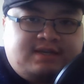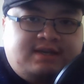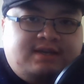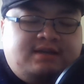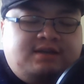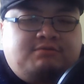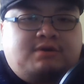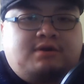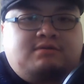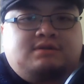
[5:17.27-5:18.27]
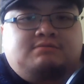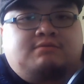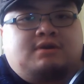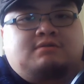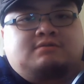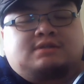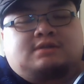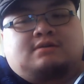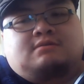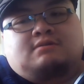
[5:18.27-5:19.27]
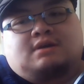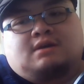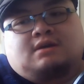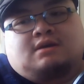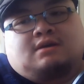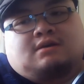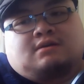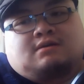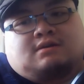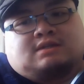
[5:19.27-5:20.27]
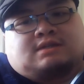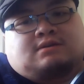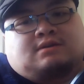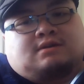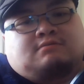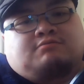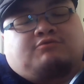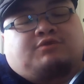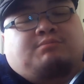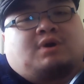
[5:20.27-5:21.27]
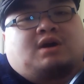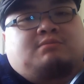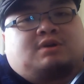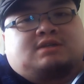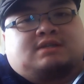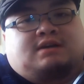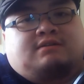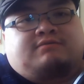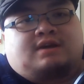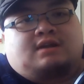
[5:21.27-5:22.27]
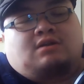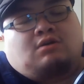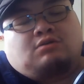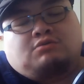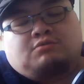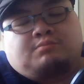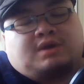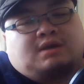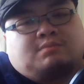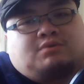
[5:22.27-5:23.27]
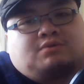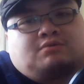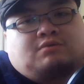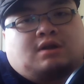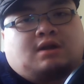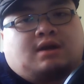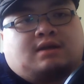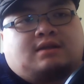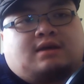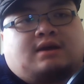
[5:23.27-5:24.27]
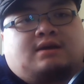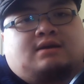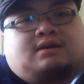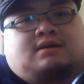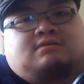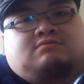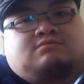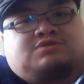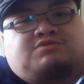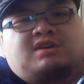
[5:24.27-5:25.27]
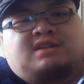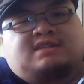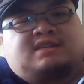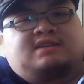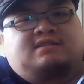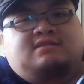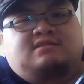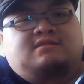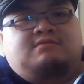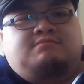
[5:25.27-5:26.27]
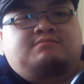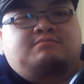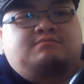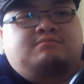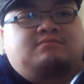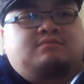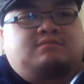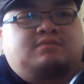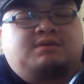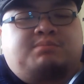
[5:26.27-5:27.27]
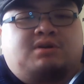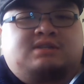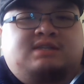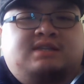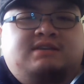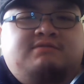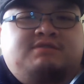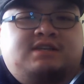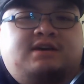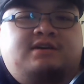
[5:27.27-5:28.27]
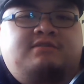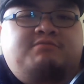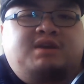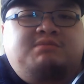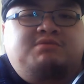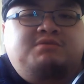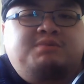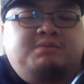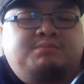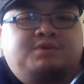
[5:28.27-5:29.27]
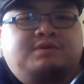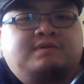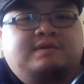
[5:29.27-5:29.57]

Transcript: in the world as well, so I just gotta remind myself that not all people are like that, and try to see the positive side of people a bit more.